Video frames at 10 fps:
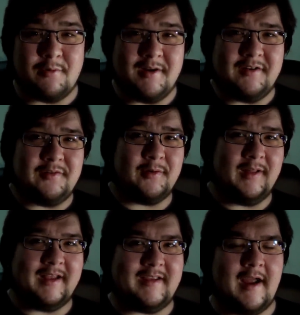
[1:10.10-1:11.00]
going into are
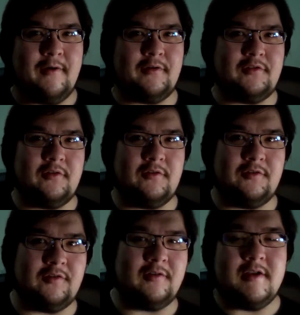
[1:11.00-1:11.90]
like
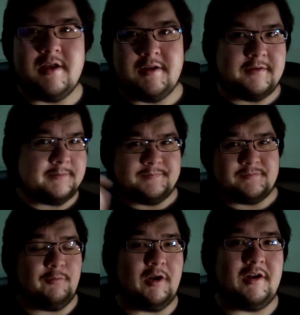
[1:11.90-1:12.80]
characters or
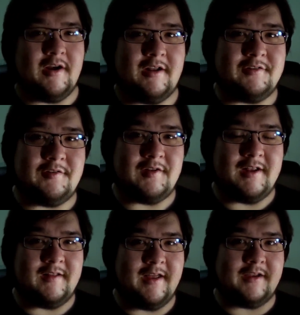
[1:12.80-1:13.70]
whatnot. I'll just
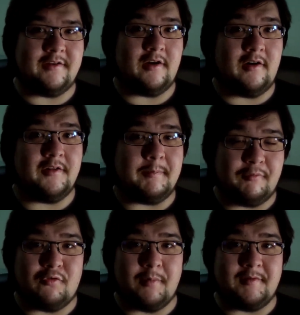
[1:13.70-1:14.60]
say like all the
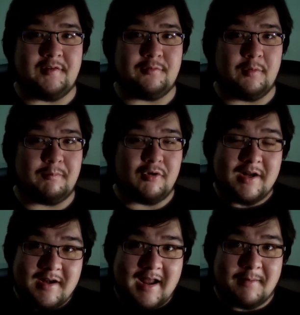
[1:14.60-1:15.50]
performances were
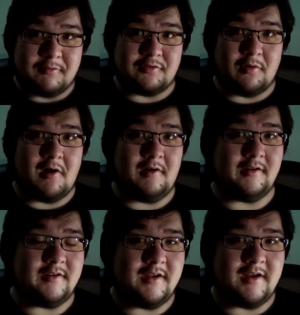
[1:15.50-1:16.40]
pretty damn
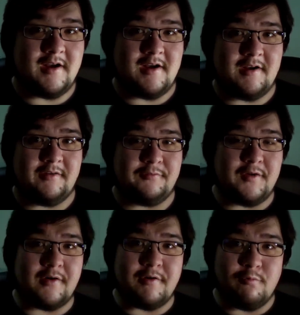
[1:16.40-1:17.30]
strong. Uh,
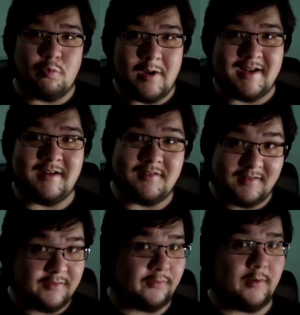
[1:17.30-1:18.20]
very witty
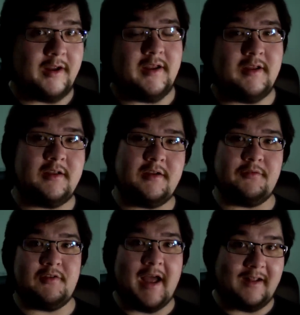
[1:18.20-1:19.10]
delivery
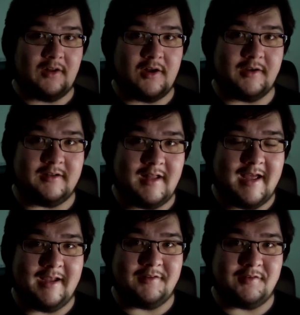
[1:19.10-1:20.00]
of dialogue and
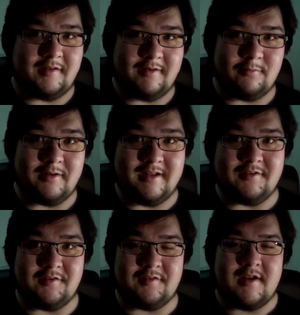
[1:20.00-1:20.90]
lines. It, like, really
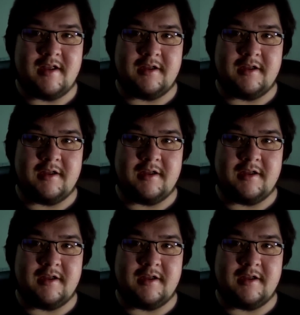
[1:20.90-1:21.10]
just